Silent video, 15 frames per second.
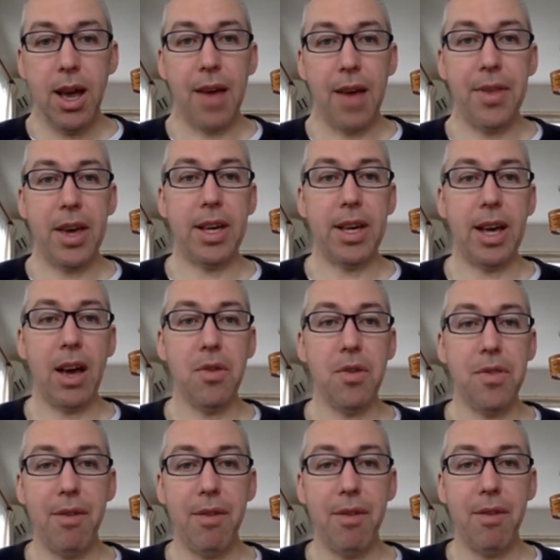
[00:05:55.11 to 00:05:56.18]
And there you go,
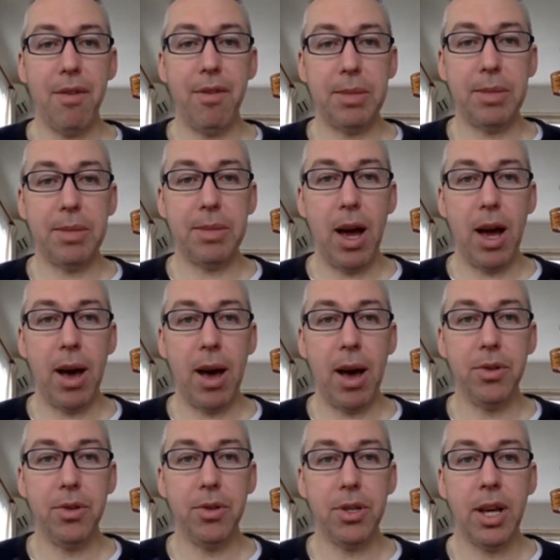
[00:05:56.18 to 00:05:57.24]
there is my
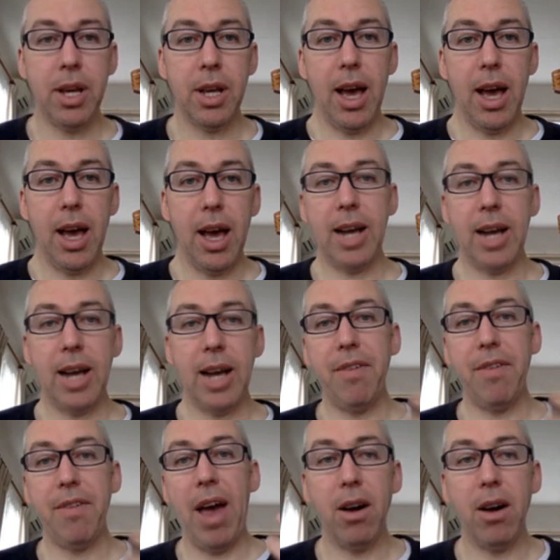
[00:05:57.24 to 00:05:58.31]
post and
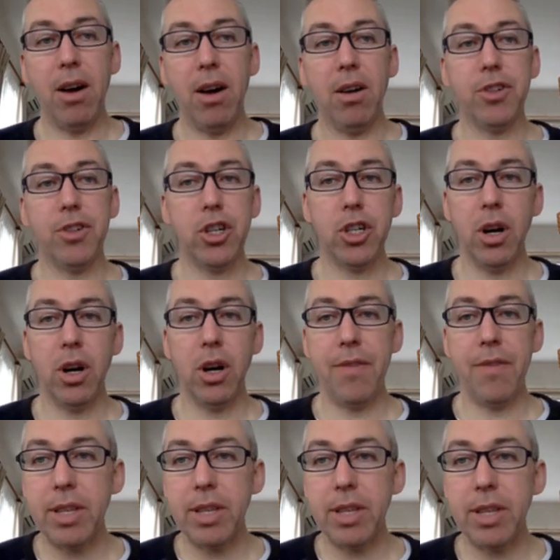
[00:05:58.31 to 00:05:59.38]
kind of out of
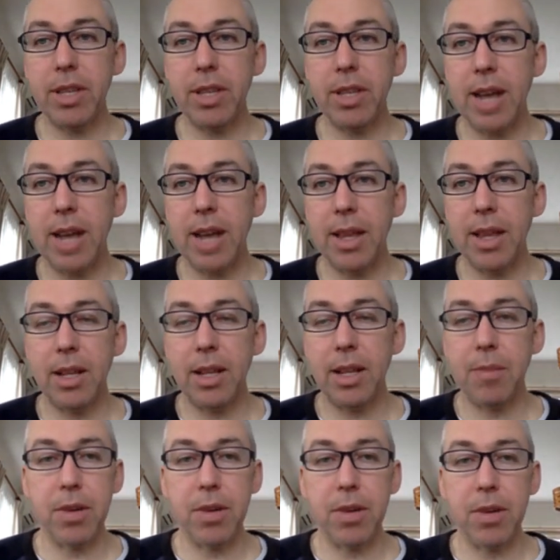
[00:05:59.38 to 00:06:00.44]
shot. If I bring this down a
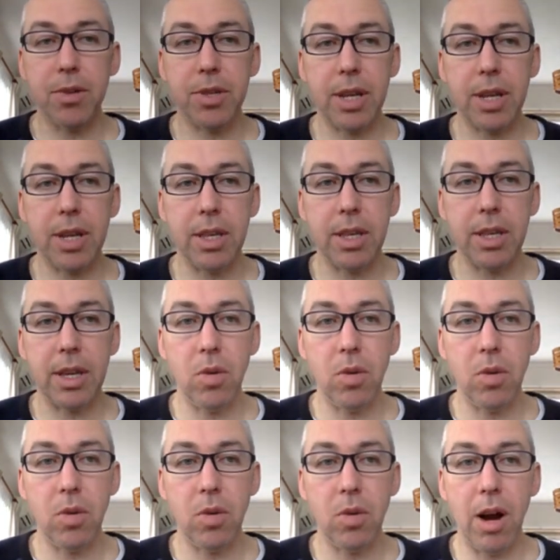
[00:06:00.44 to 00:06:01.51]
little bit, you'll see the
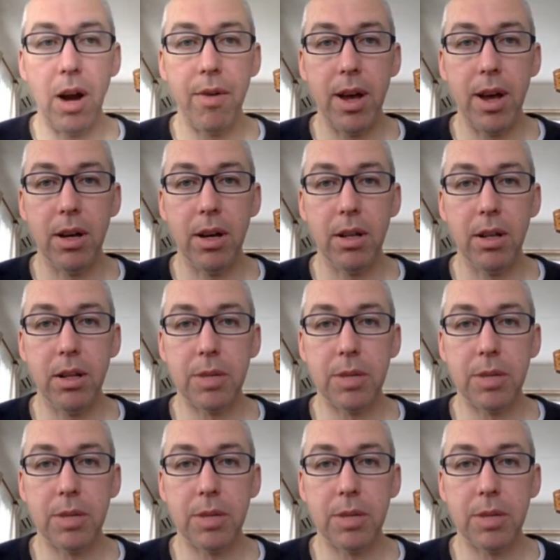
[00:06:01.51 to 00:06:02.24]
URL.